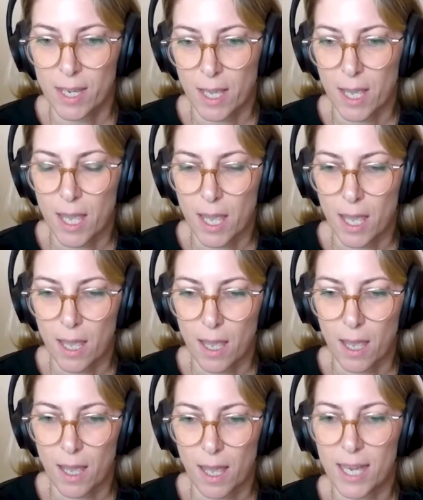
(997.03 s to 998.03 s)

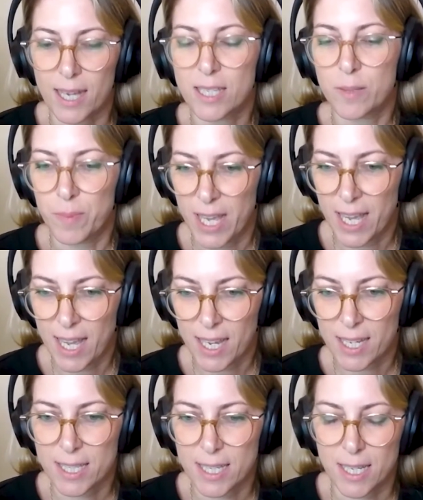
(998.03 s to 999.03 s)

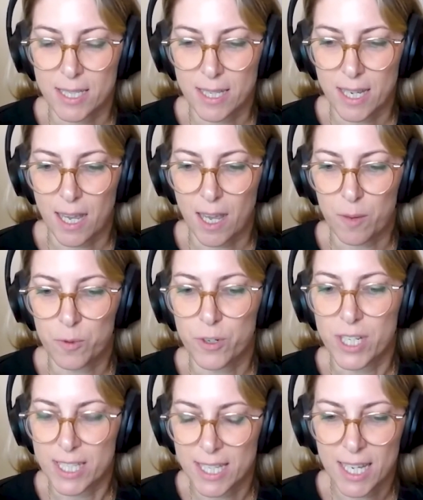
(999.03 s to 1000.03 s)
expect and
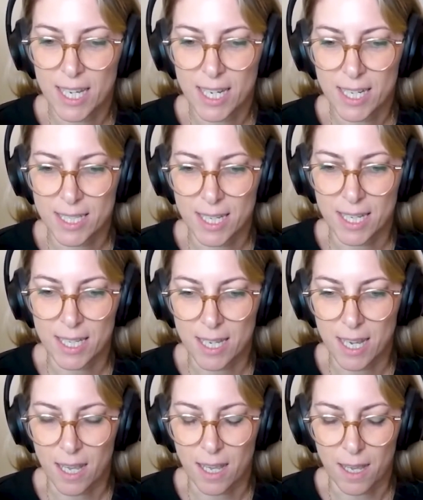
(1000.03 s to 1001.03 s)
predict
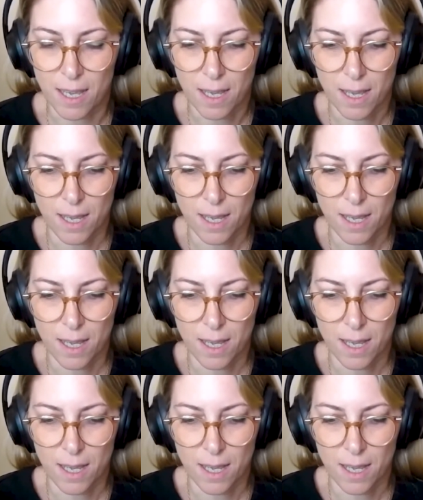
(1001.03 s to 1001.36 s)
and